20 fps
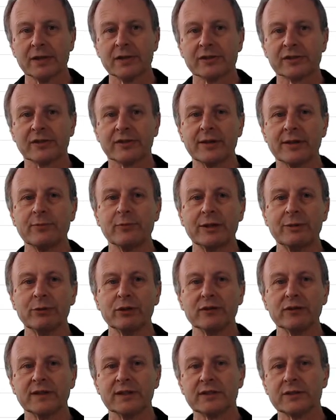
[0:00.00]
So then we
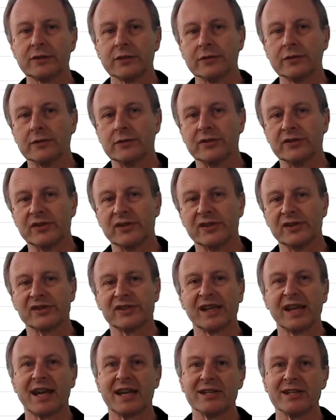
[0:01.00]
move into
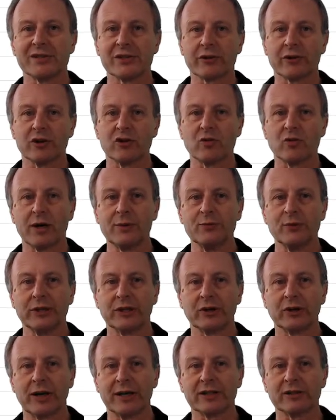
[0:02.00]
CA01, we
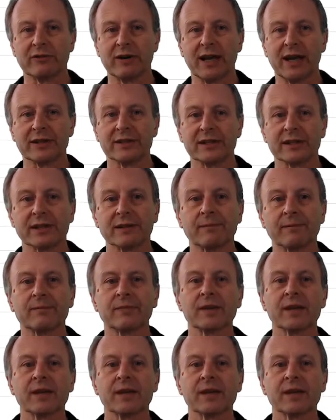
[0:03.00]
create a routing.